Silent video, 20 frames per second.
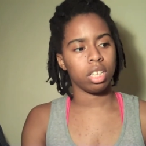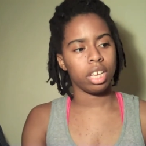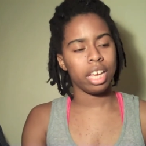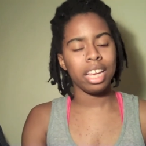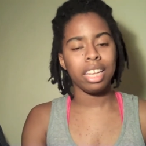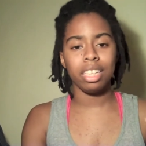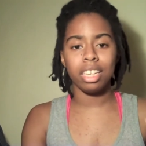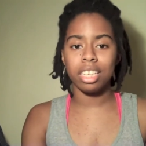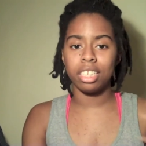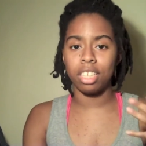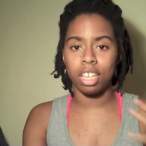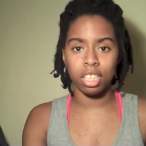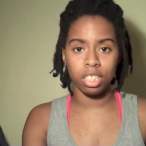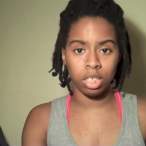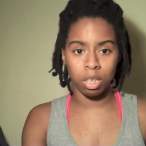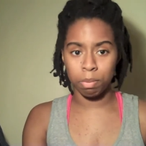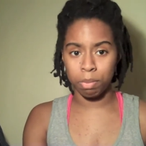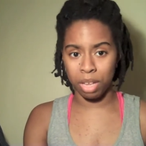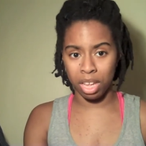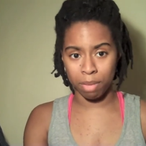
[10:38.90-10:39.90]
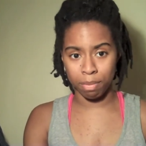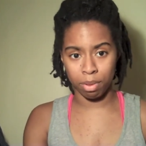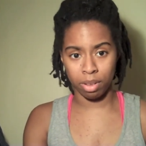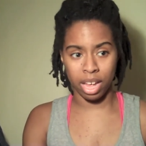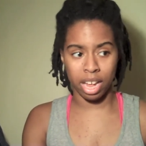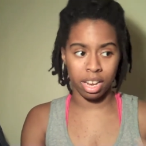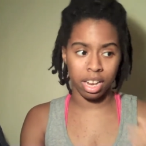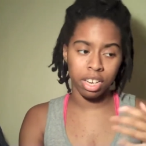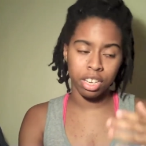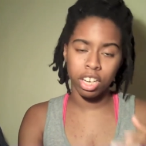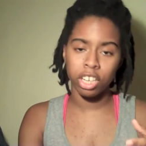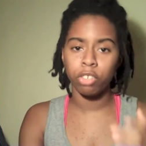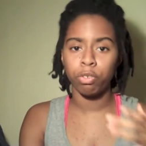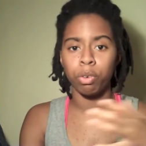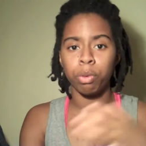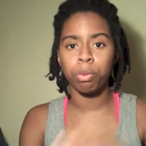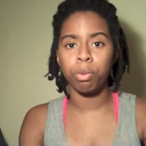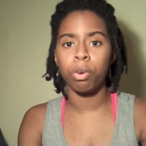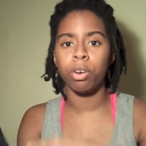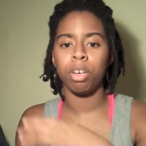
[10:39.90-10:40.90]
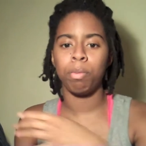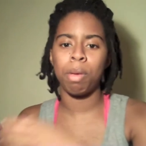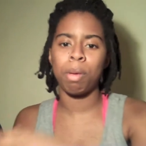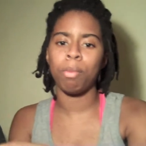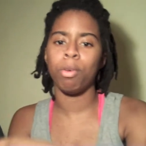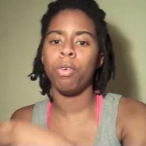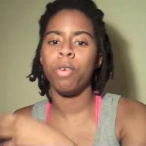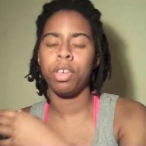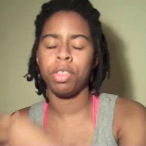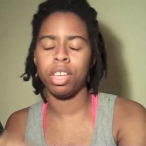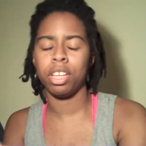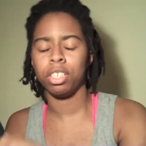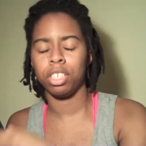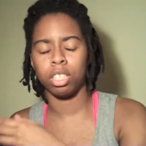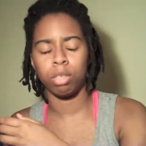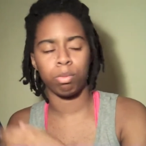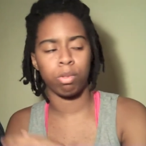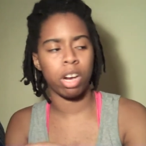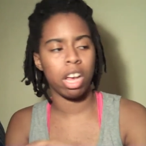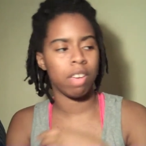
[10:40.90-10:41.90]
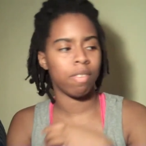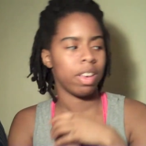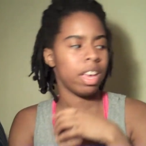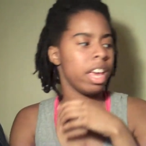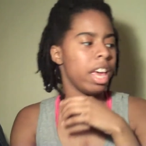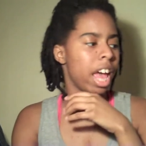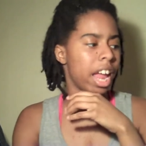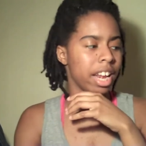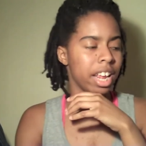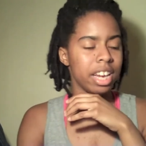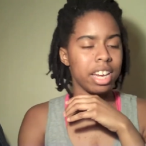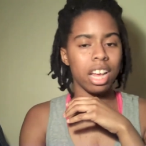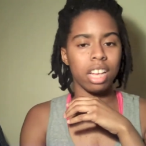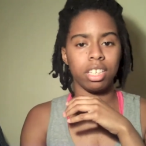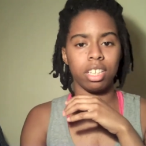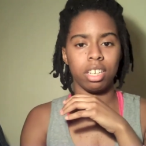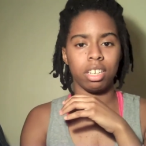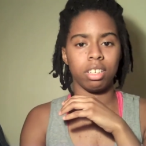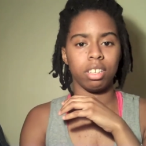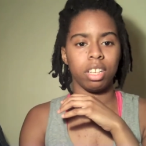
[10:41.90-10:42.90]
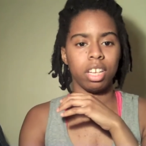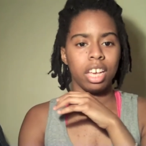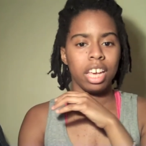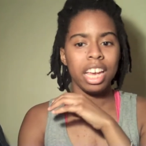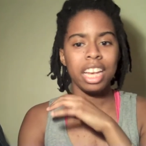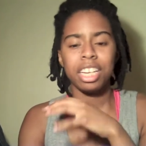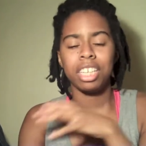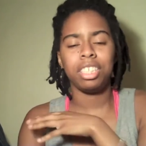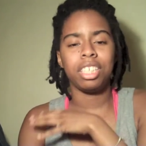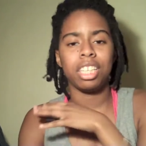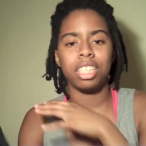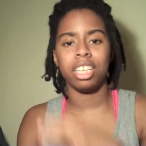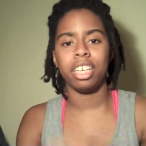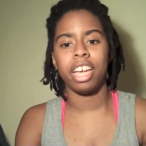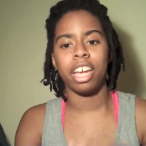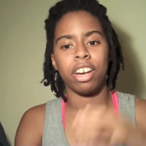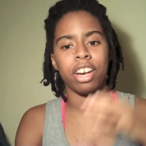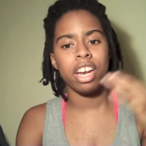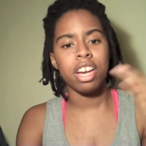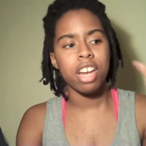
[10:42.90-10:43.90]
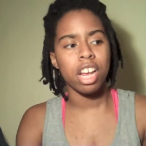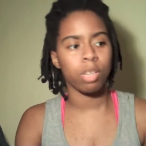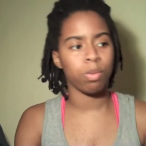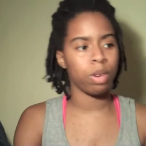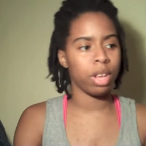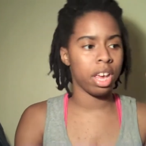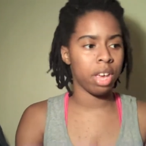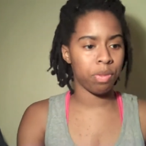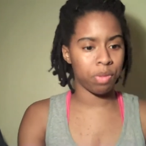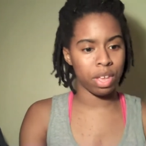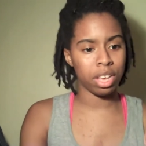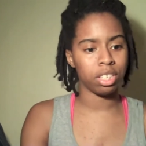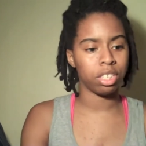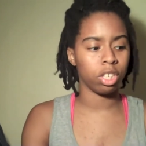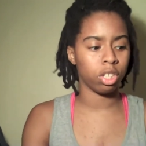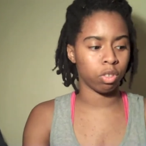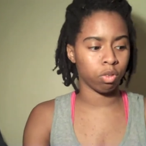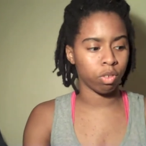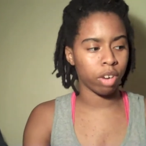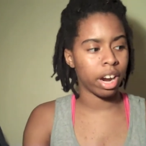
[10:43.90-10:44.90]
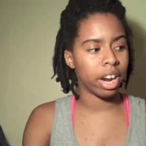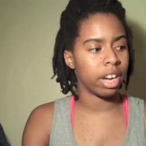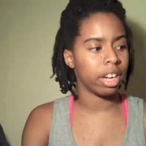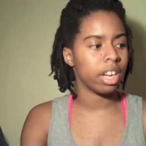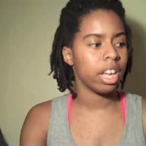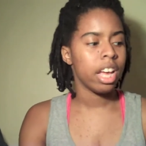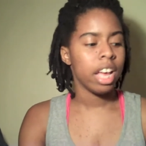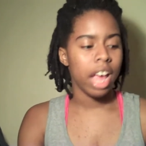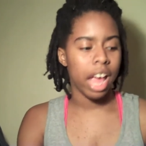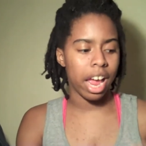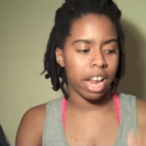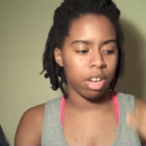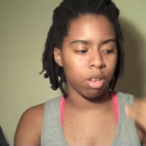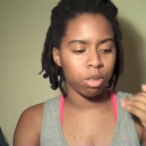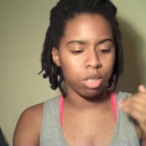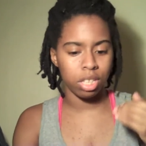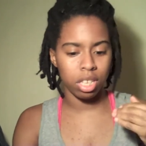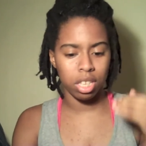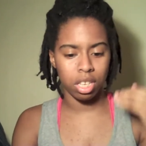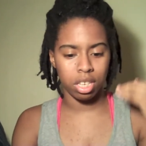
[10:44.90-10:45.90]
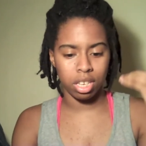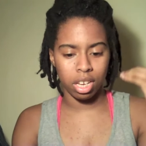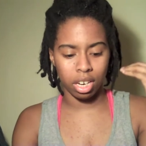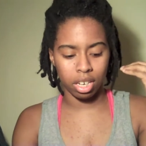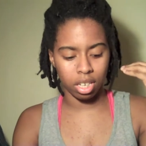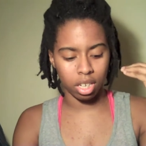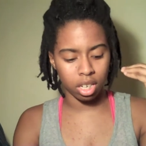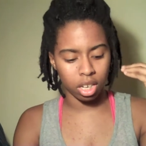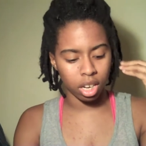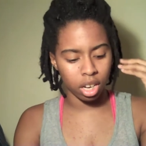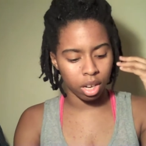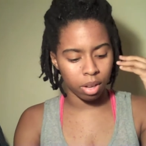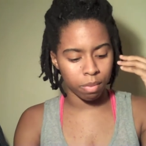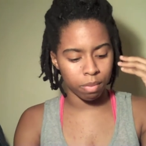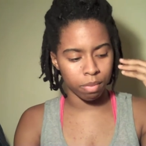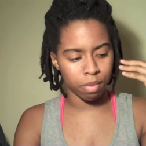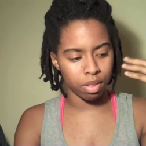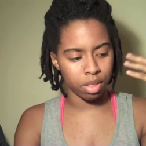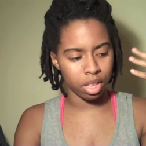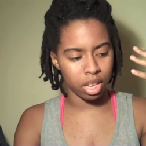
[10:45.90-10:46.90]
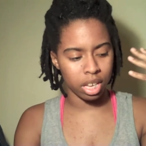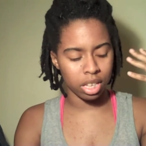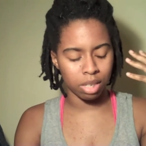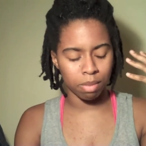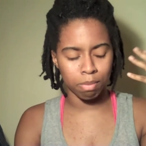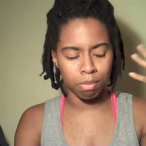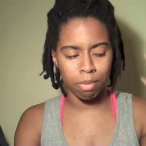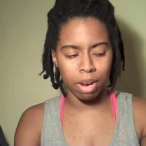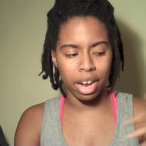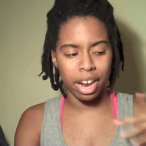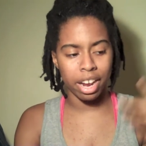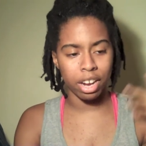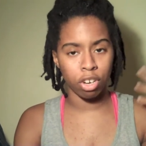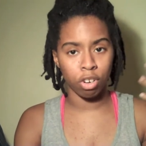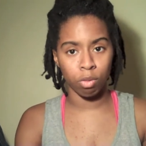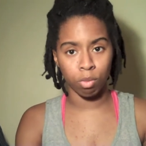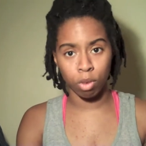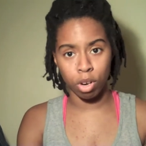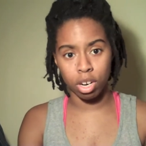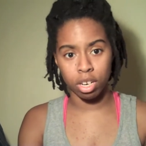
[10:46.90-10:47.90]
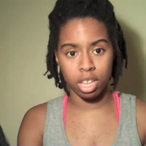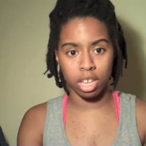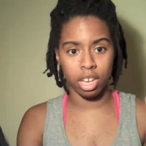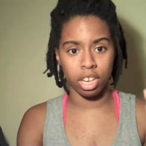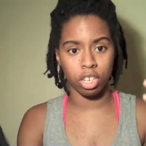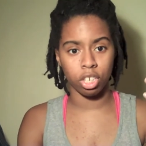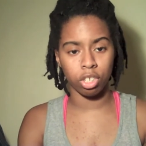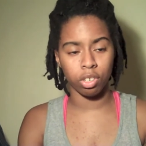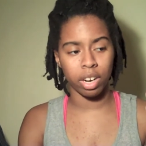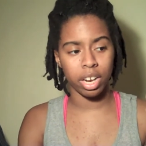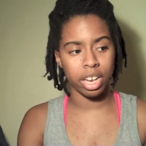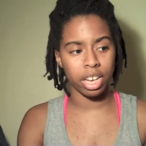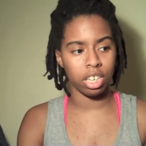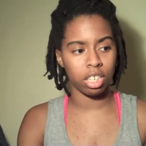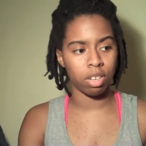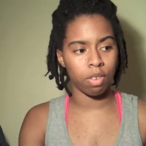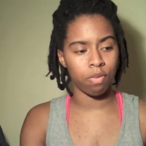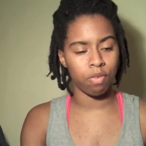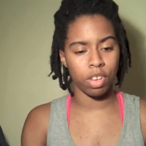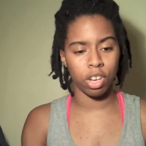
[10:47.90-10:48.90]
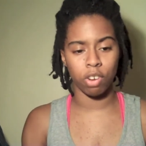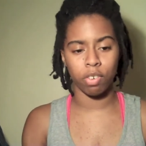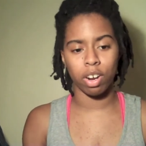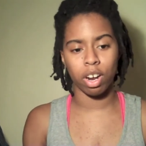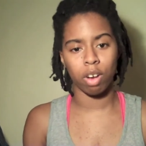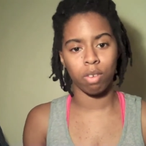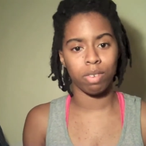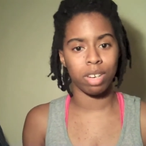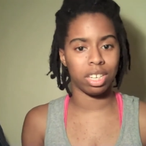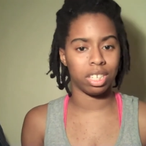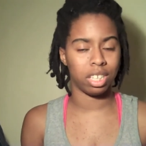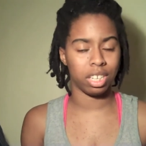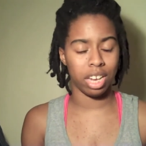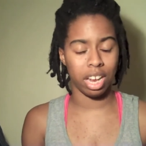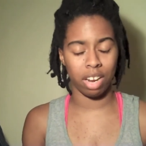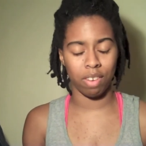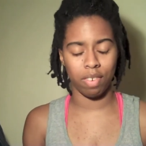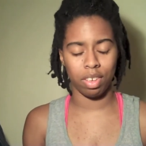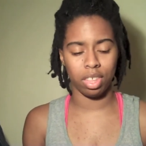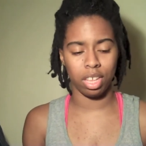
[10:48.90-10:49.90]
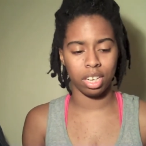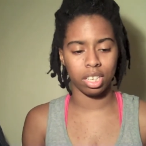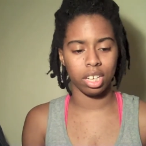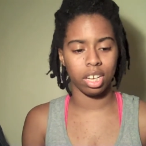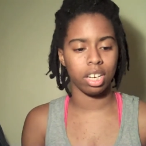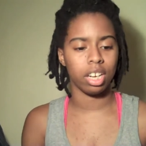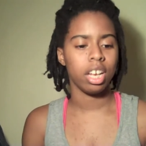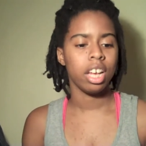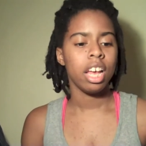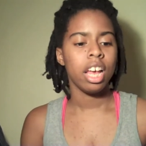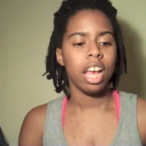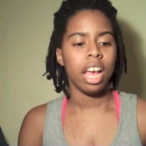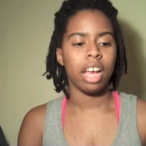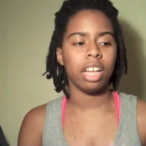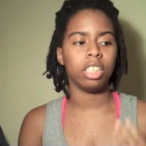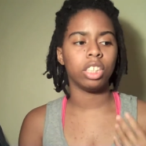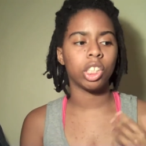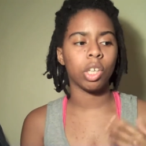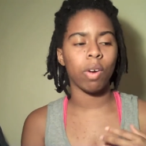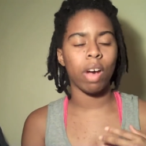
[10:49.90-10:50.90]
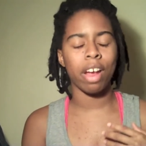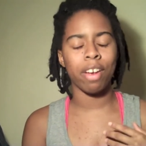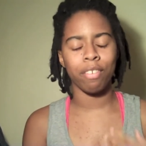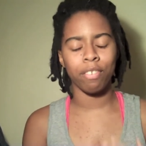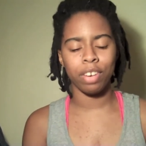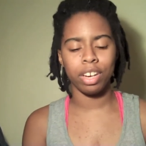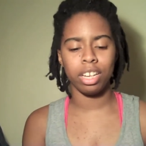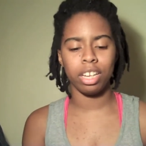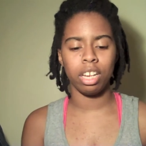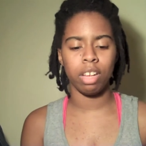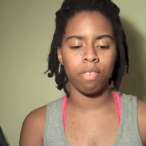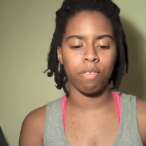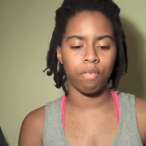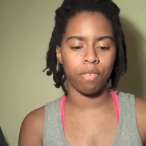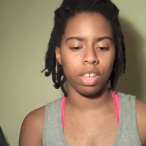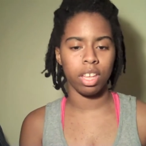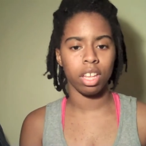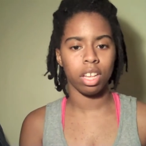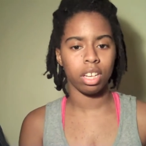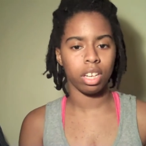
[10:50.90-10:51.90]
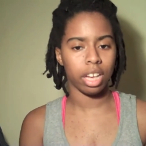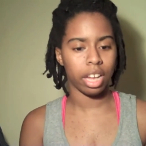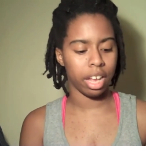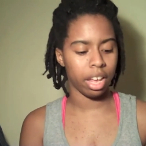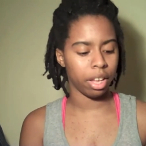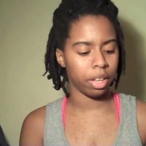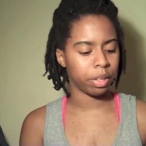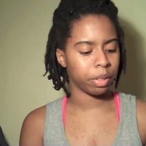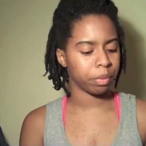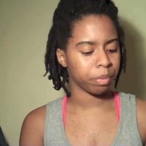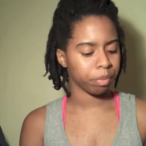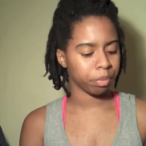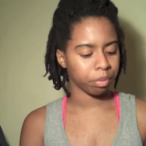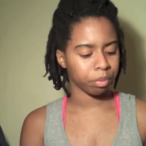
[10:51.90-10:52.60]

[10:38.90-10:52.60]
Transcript: he listens to people and he does reward people who he thinks is brave and he doesn't he just doesn't care he does what he thinks is right and you see the um, his mind working and trying to figure out ways to get everything done and so i really feel like